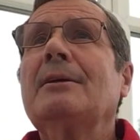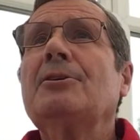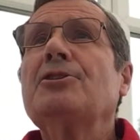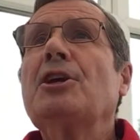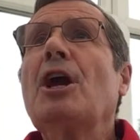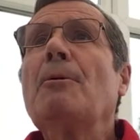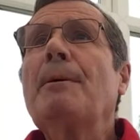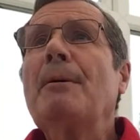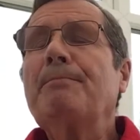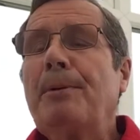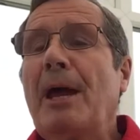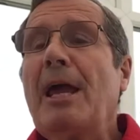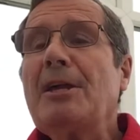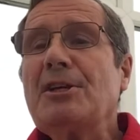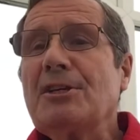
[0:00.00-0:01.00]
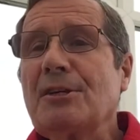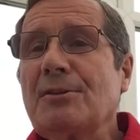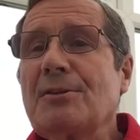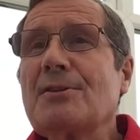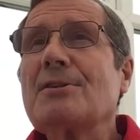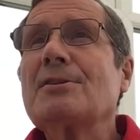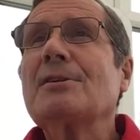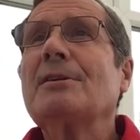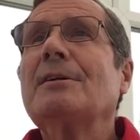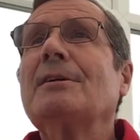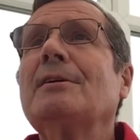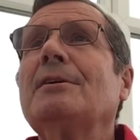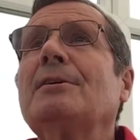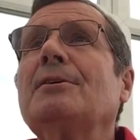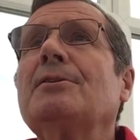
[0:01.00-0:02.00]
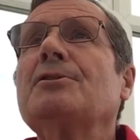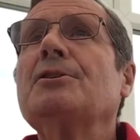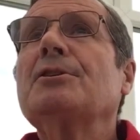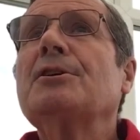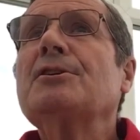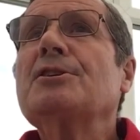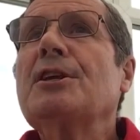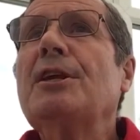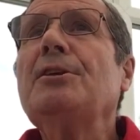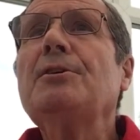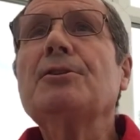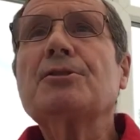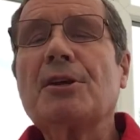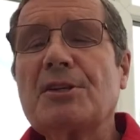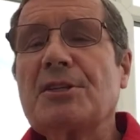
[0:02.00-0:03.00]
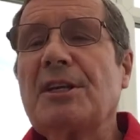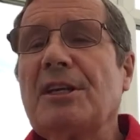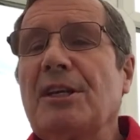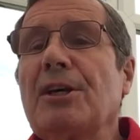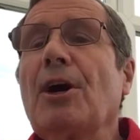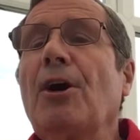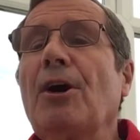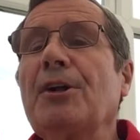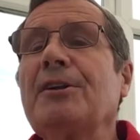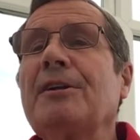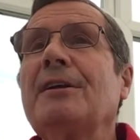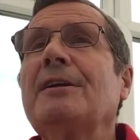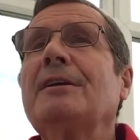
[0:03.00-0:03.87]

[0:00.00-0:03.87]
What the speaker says: Job had patience to continue trusting God